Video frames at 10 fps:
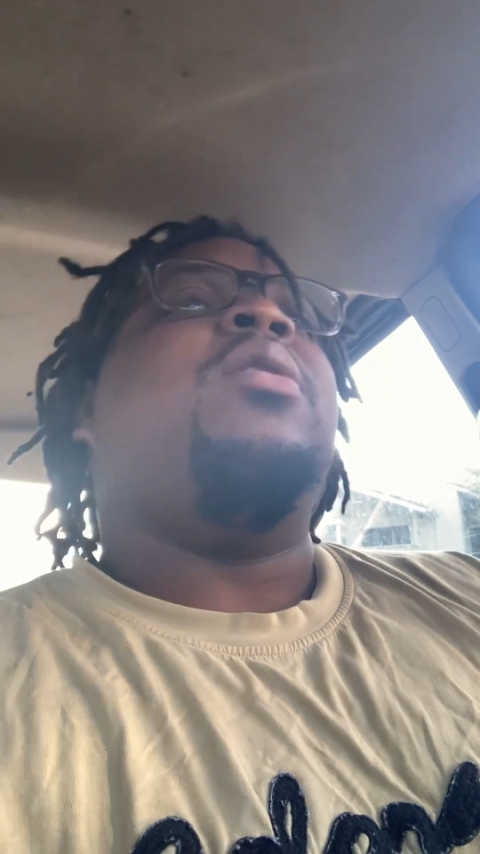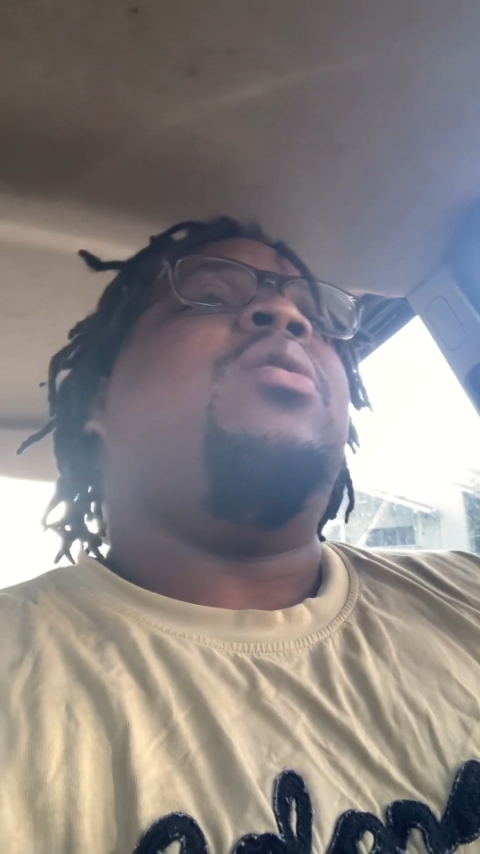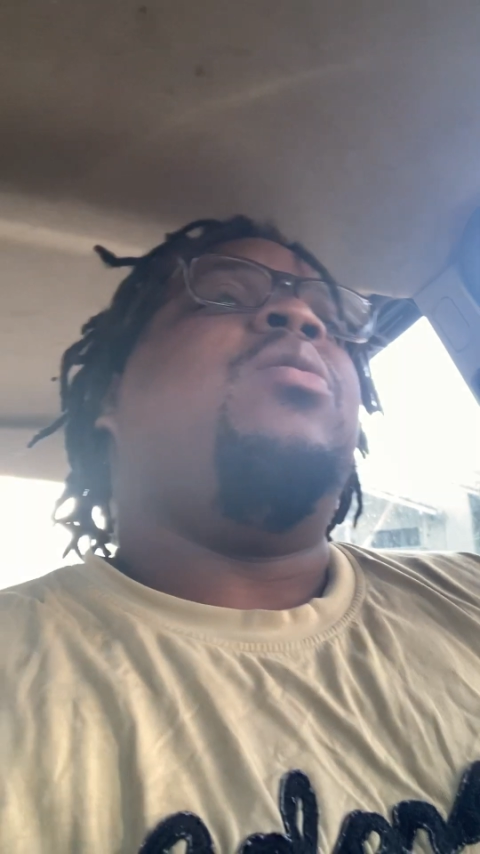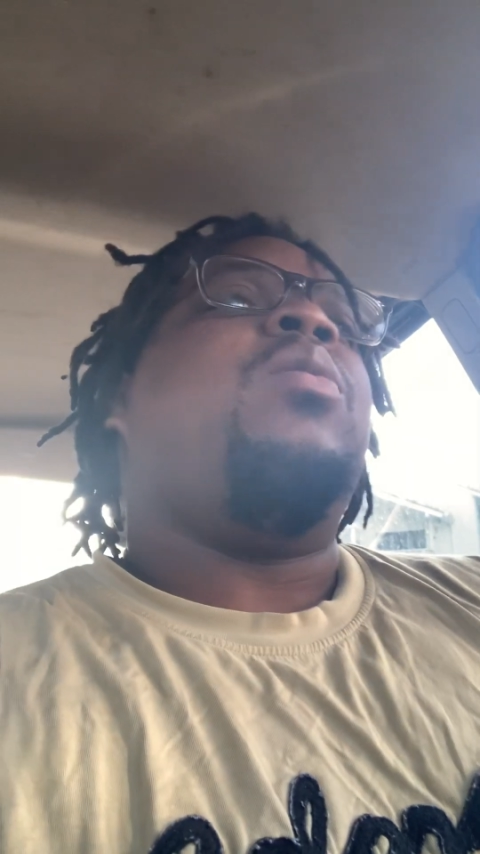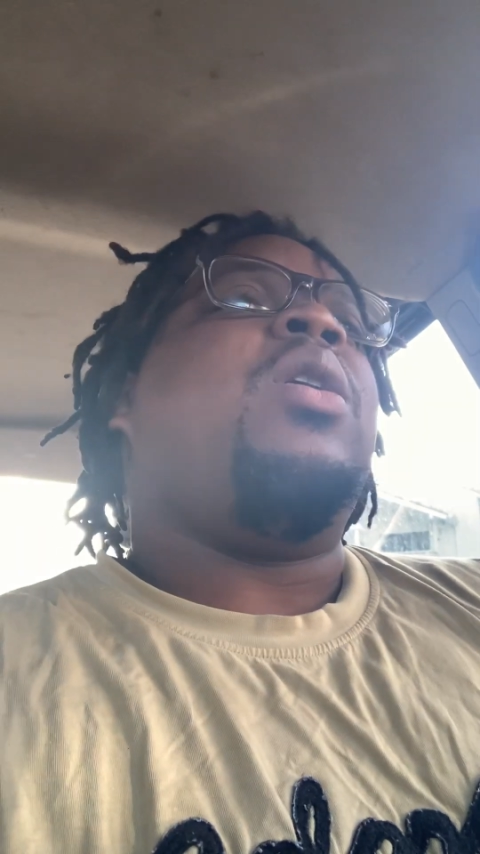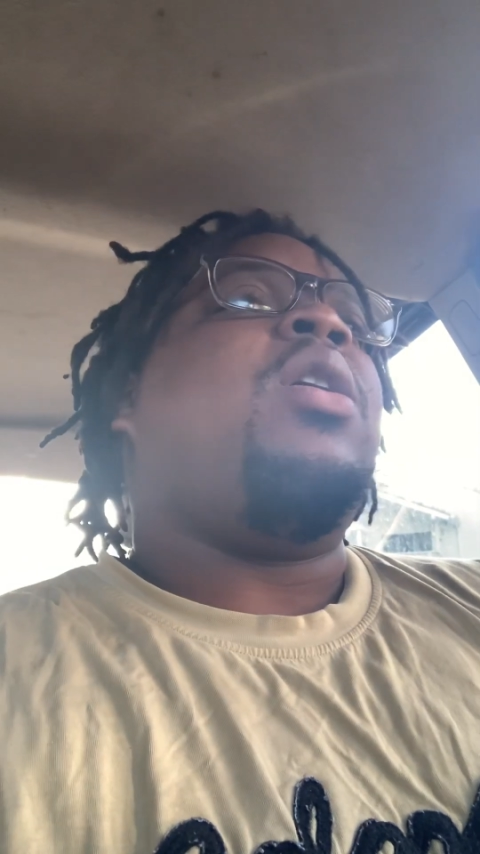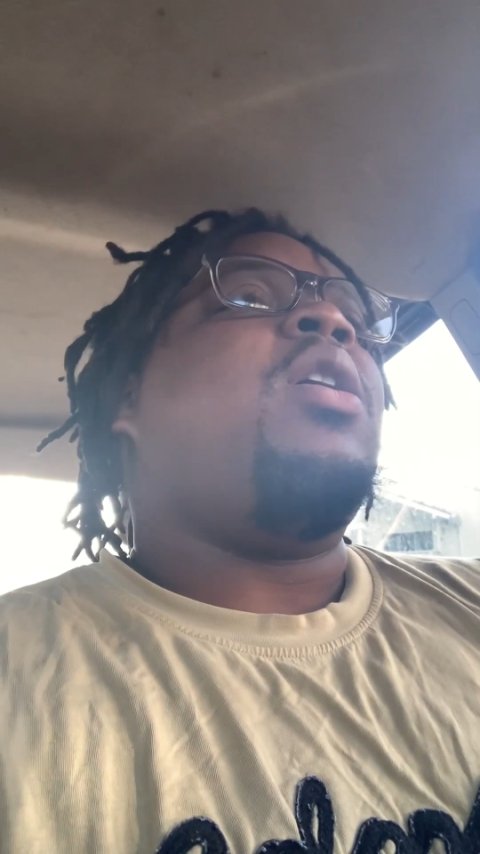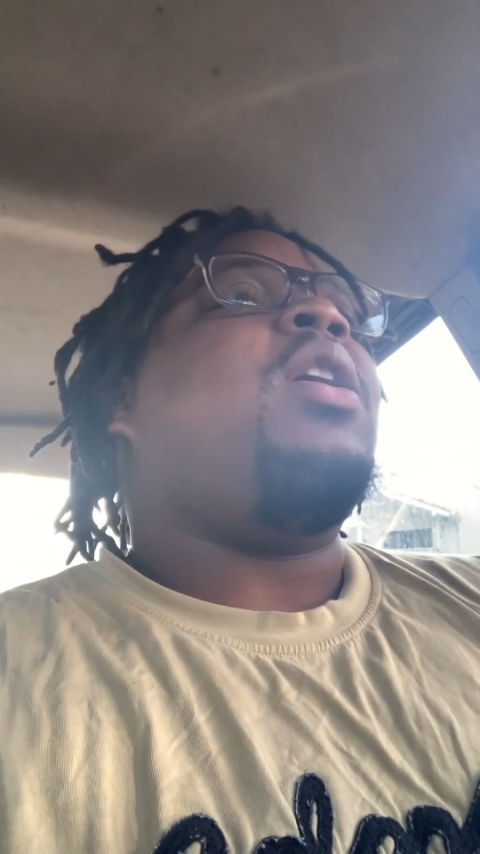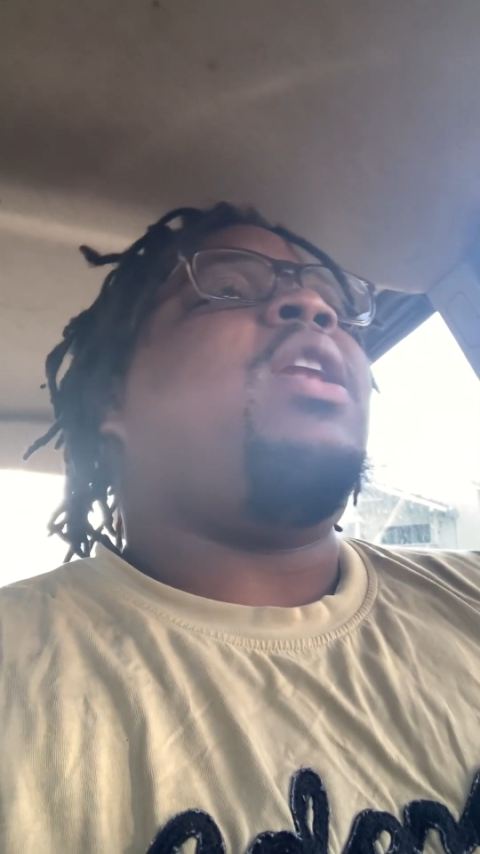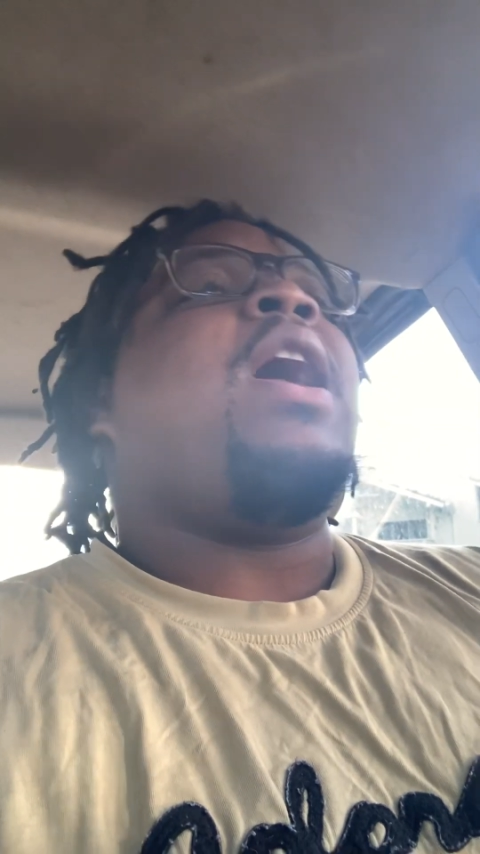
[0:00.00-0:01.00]
where
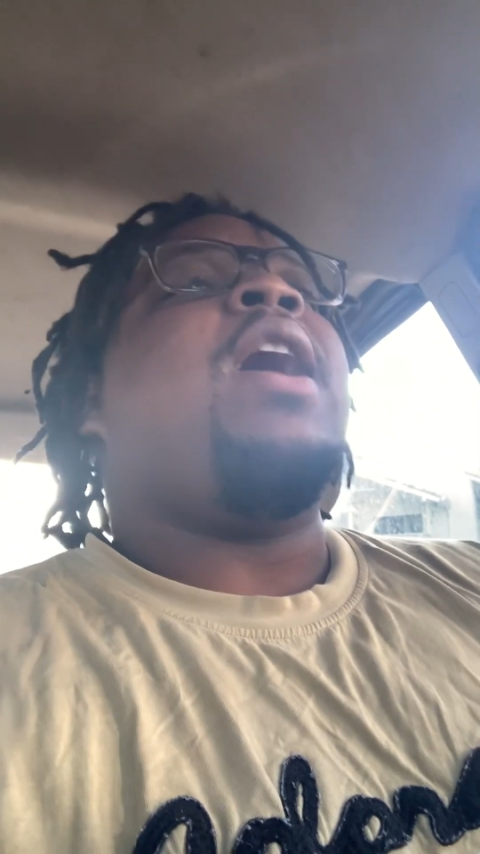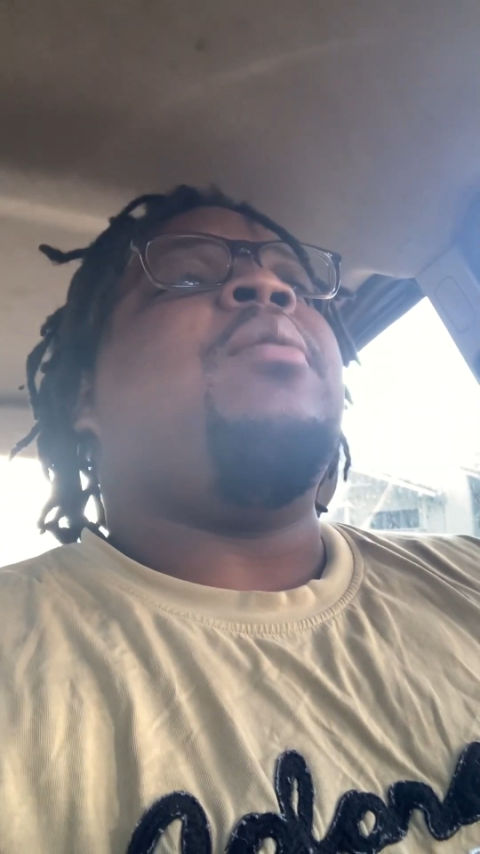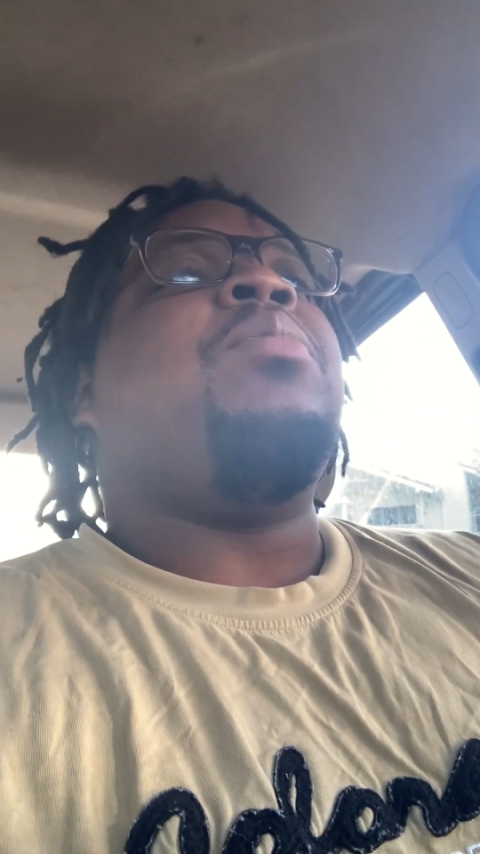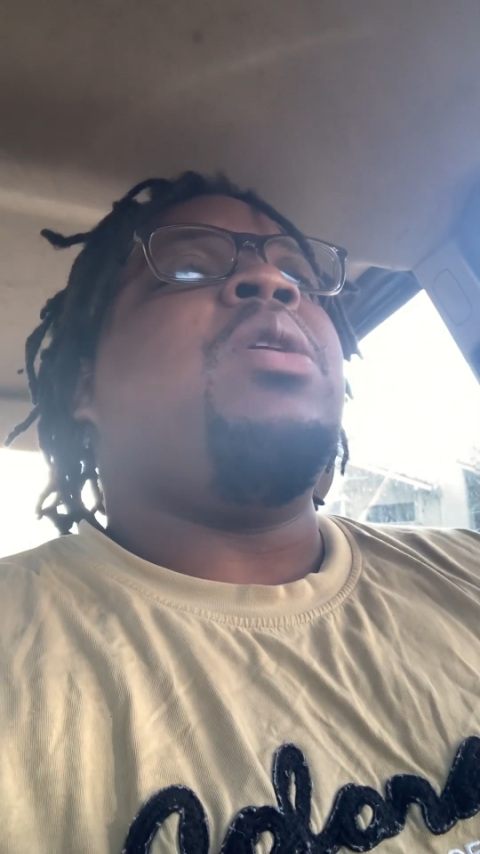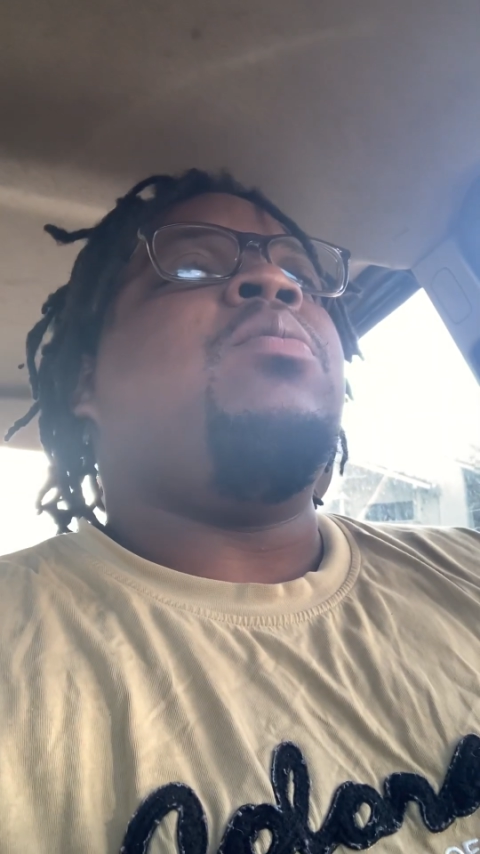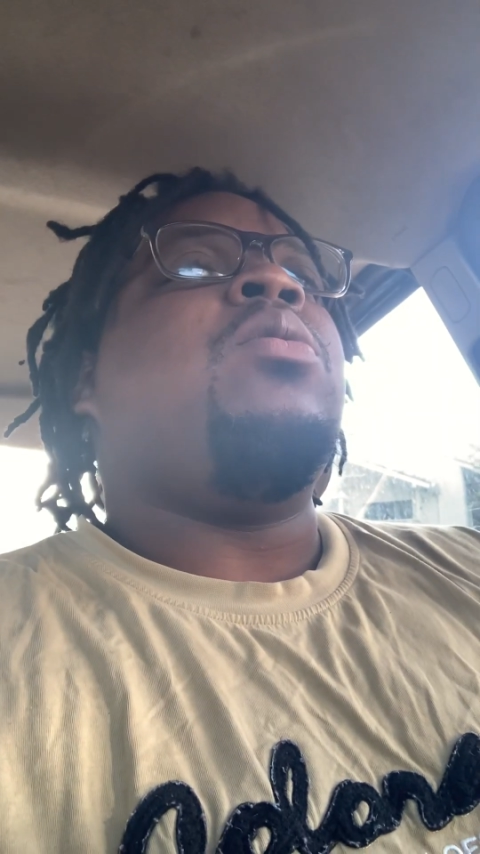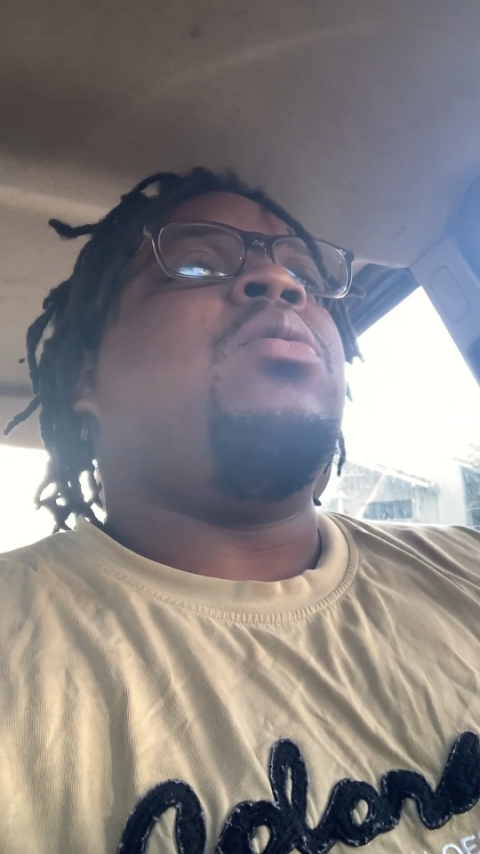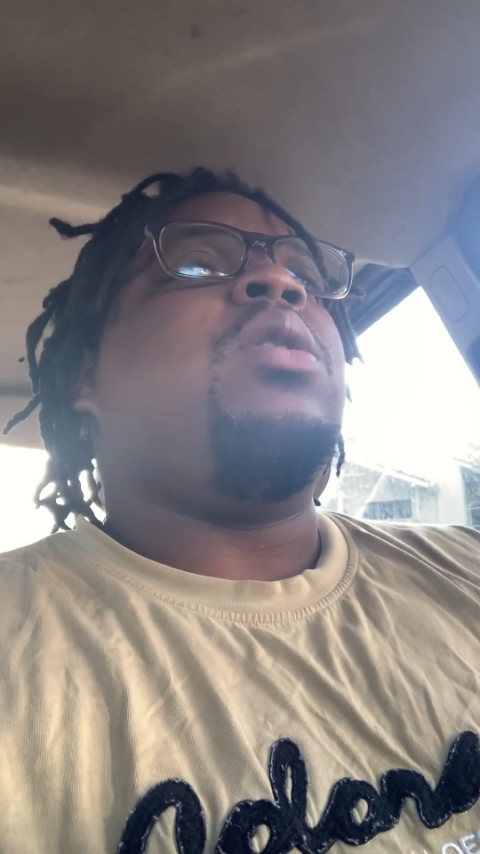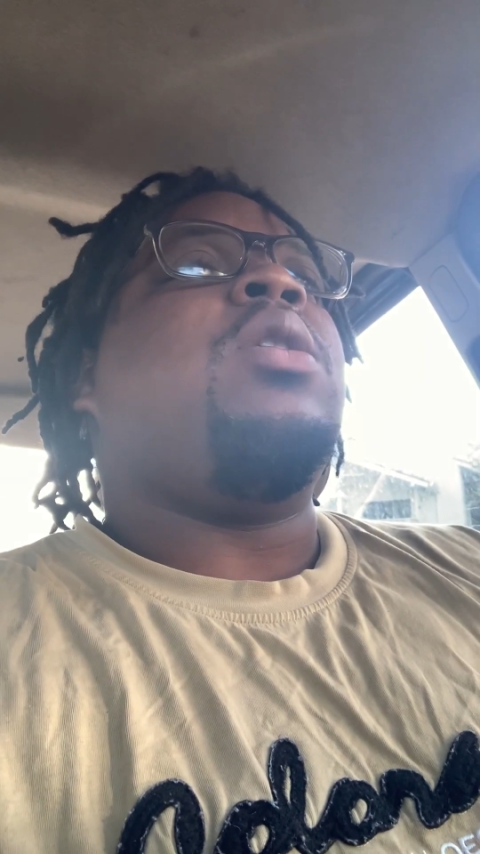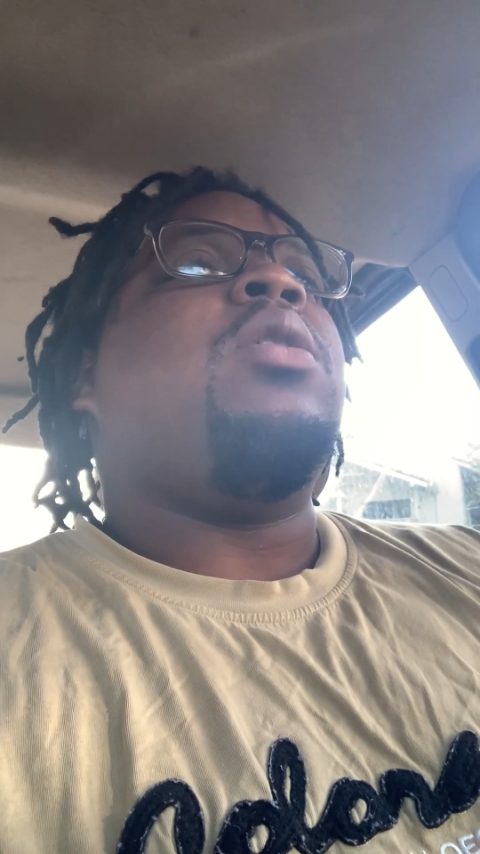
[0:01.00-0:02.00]
a lot of people
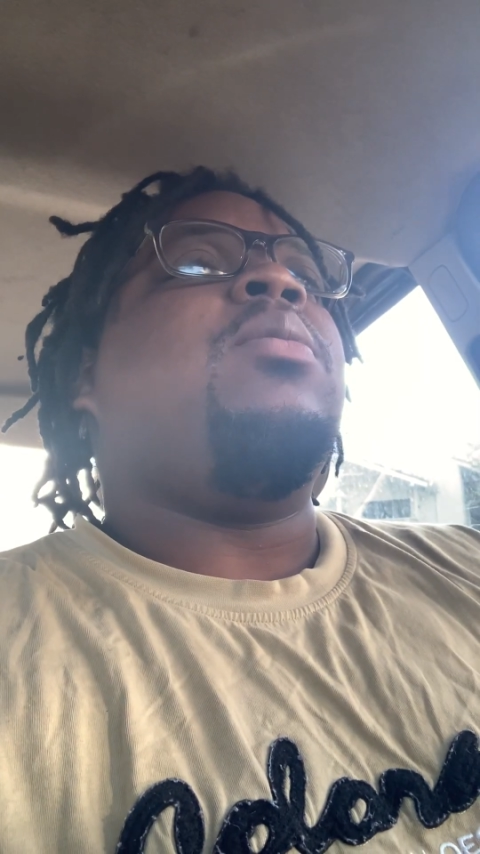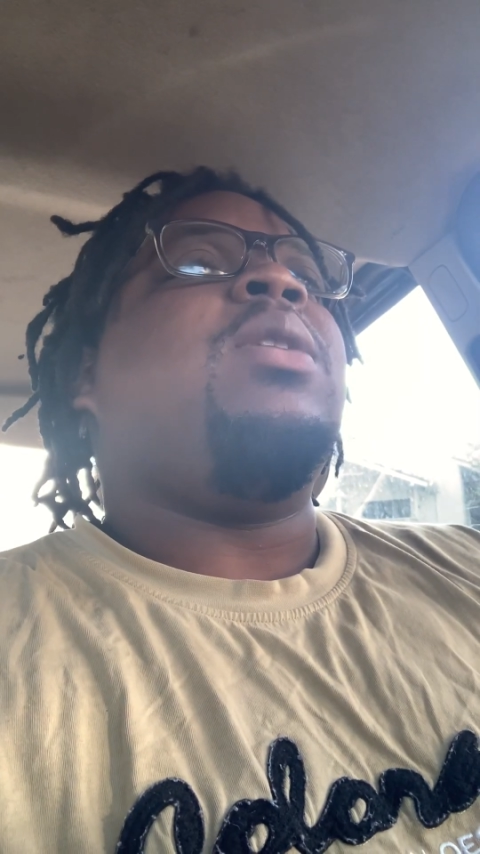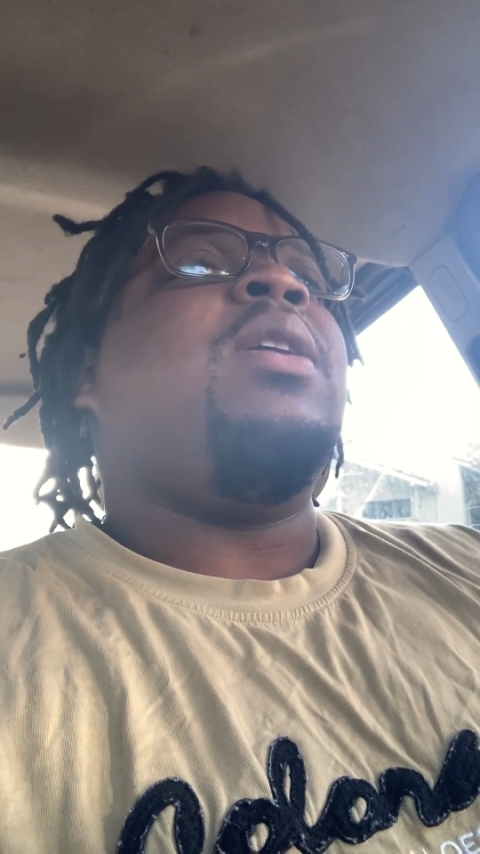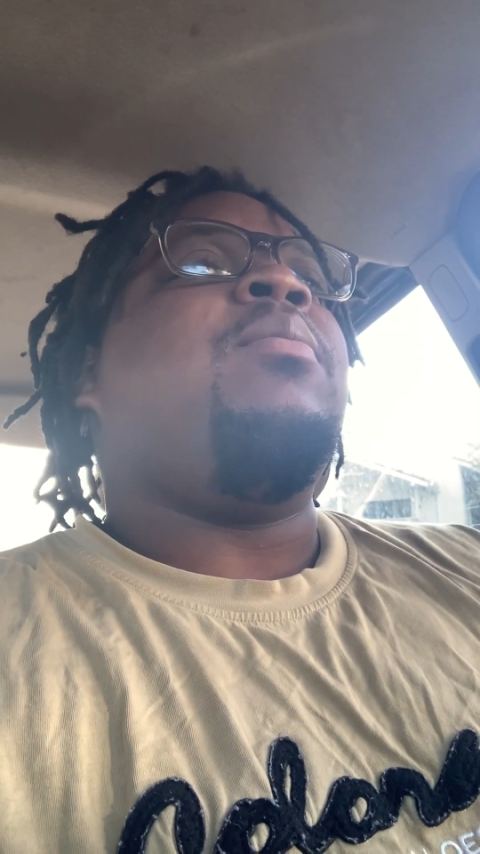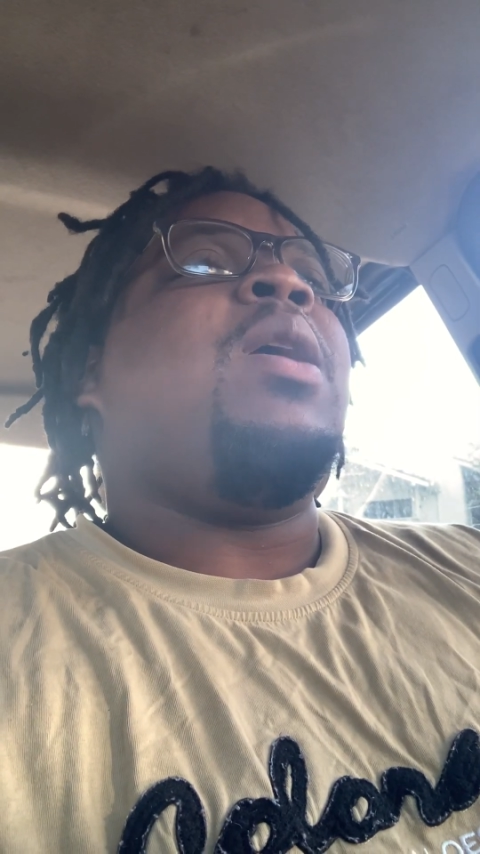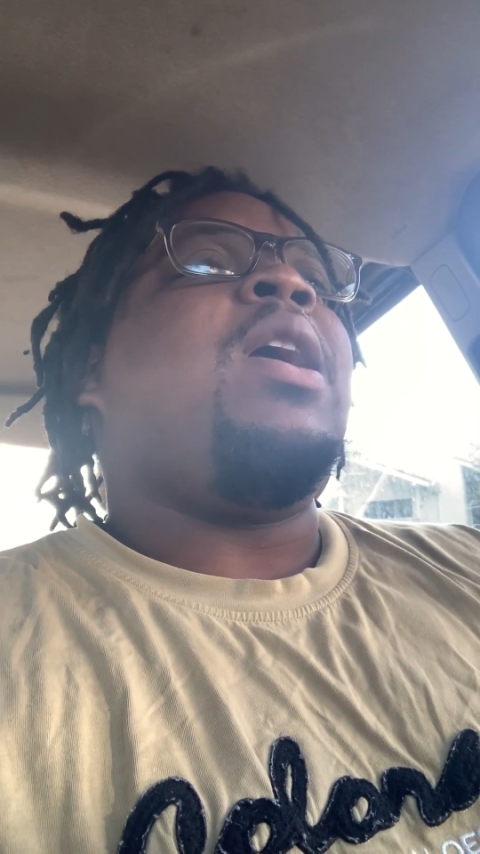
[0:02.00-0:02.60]
didn't make.